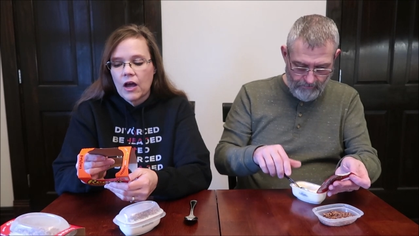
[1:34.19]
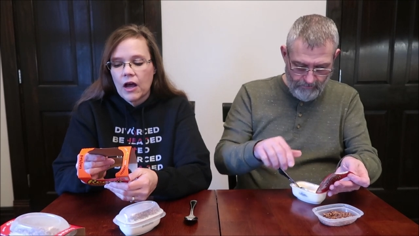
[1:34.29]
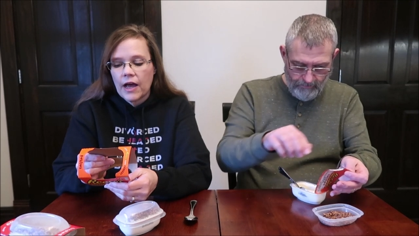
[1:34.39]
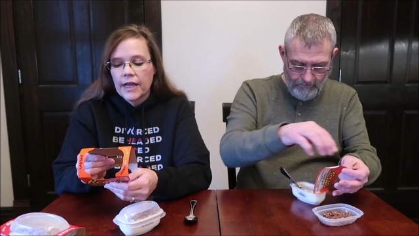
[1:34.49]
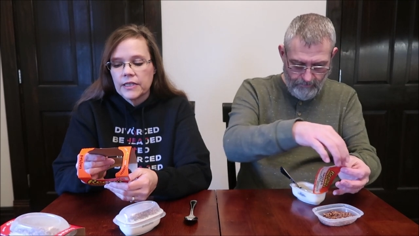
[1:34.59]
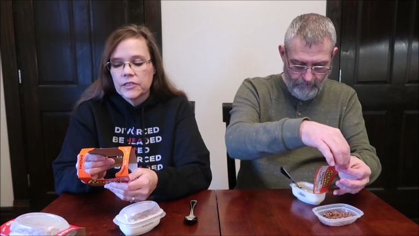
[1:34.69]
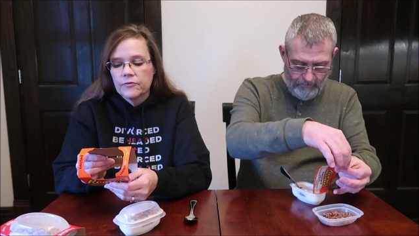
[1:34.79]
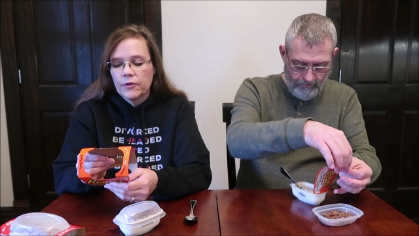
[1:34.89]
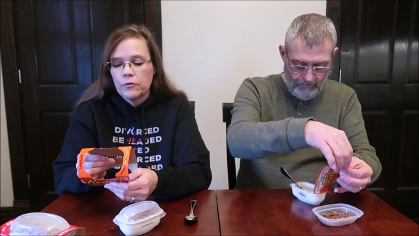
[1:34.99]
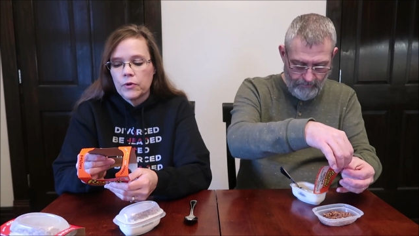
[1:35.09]
Speaker 1: Heinz
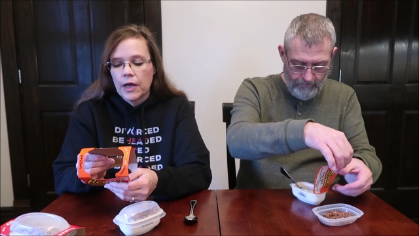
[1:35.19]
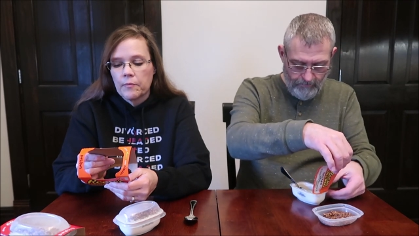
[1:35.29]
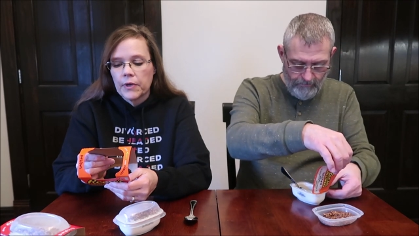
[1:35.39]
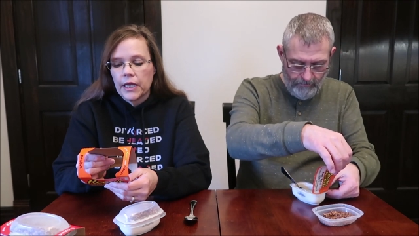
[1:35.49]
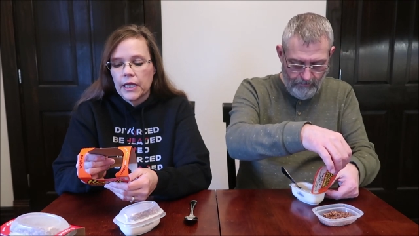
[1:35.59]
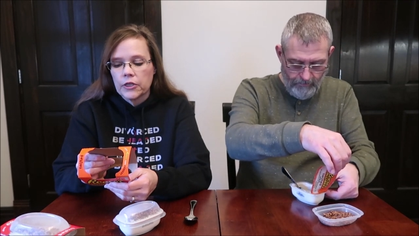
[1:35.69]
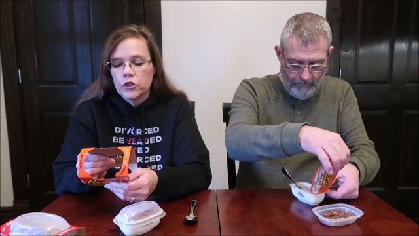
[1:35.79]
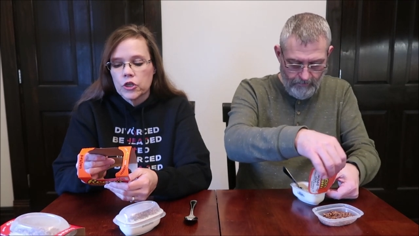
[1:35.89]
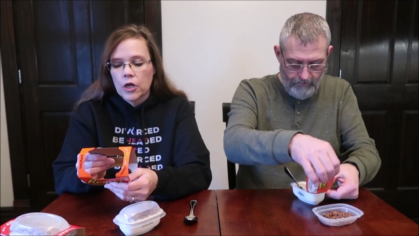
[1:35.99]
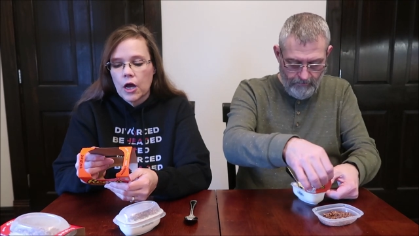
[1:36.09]
Food Company in
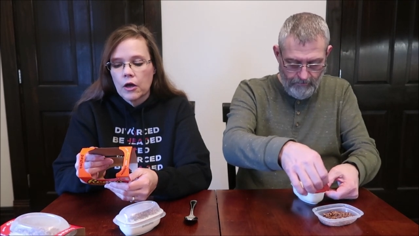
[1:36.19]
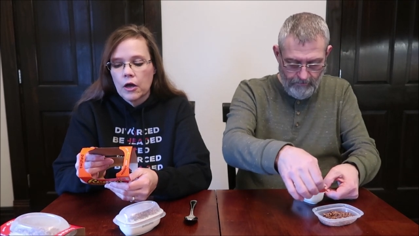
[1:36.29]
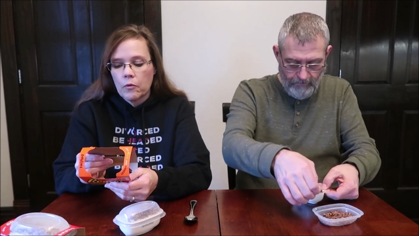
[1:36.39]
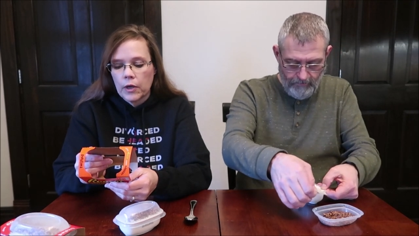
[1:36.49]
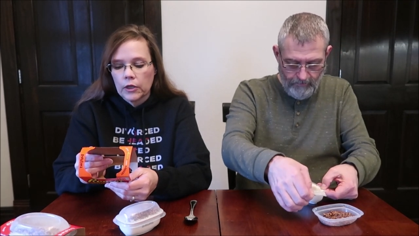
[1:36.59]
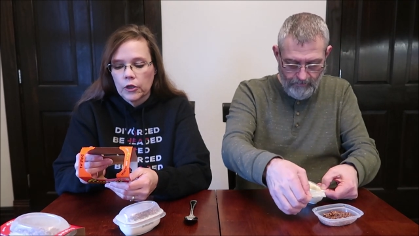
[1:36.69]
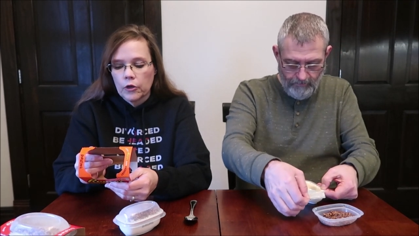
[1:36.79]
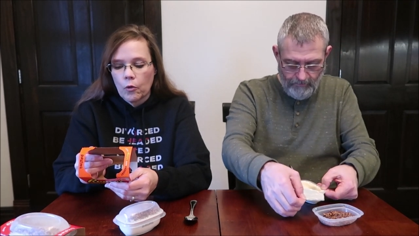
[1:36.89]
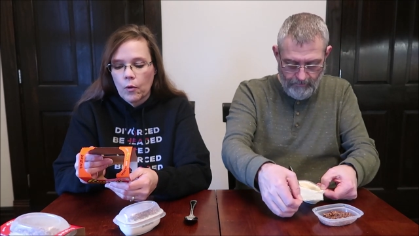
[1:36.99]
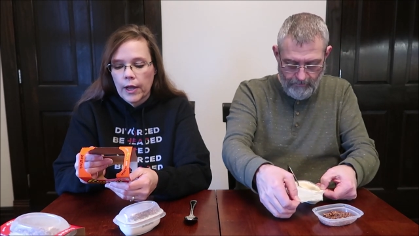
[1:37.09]
Chicago,
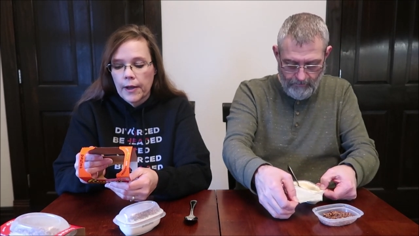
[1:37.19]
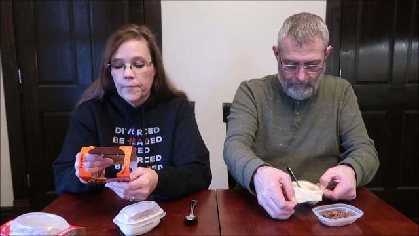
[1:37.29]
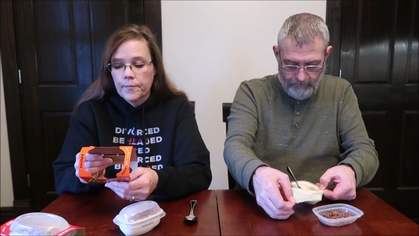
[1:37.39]
Illinois.